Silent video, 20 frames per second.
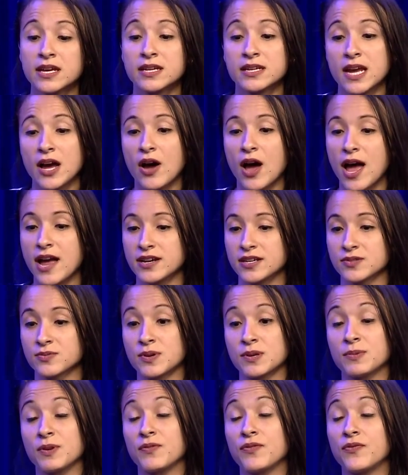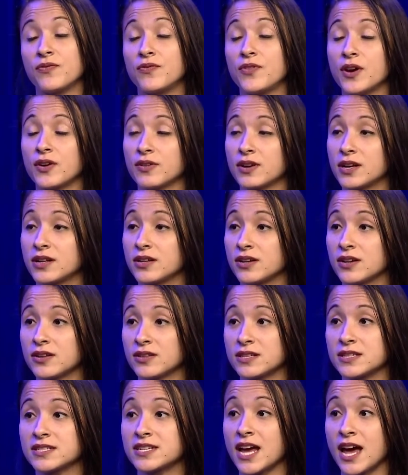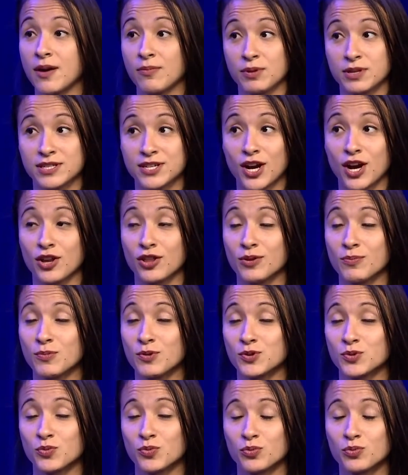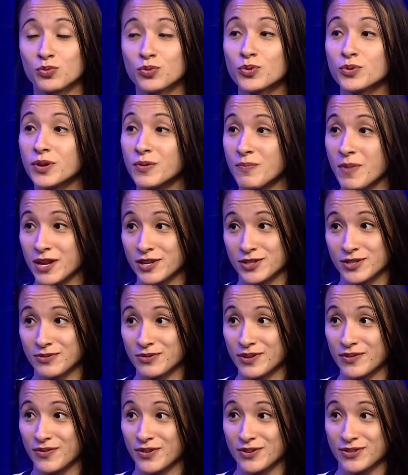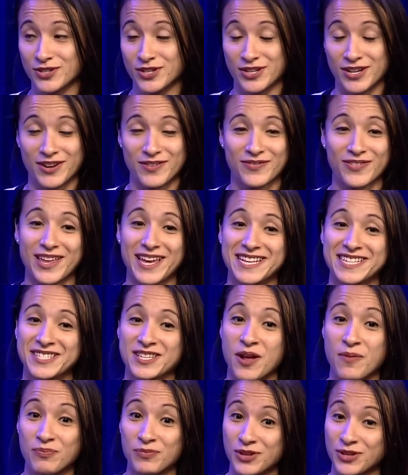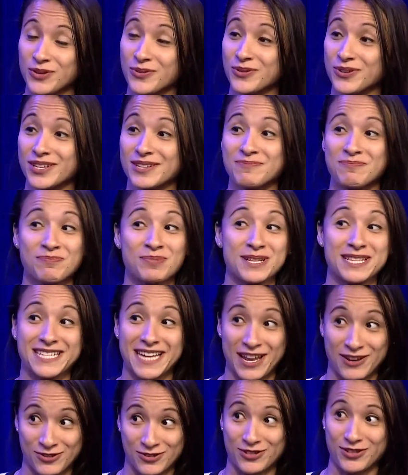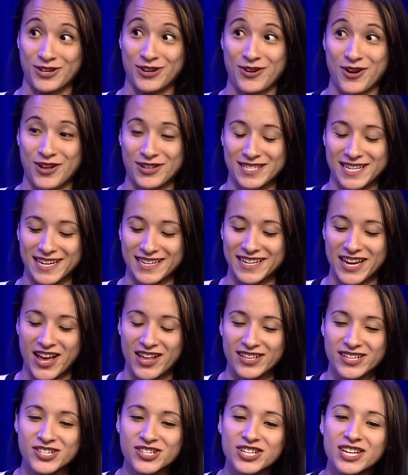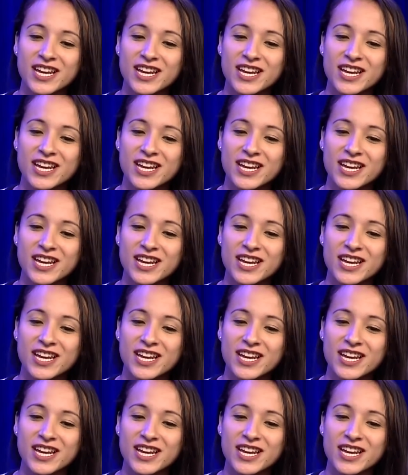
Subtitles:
Now, I just want to be very clear, these tablets are the most rudimentary version of like something you could potentially call technology.